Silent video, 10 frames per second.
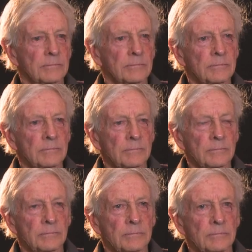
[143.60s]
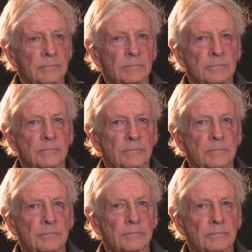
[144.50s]

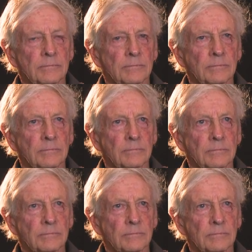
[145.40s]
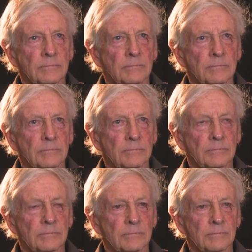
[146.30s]

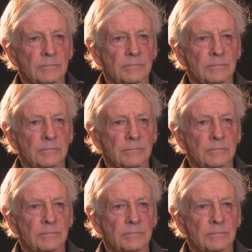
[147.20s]
[no speech]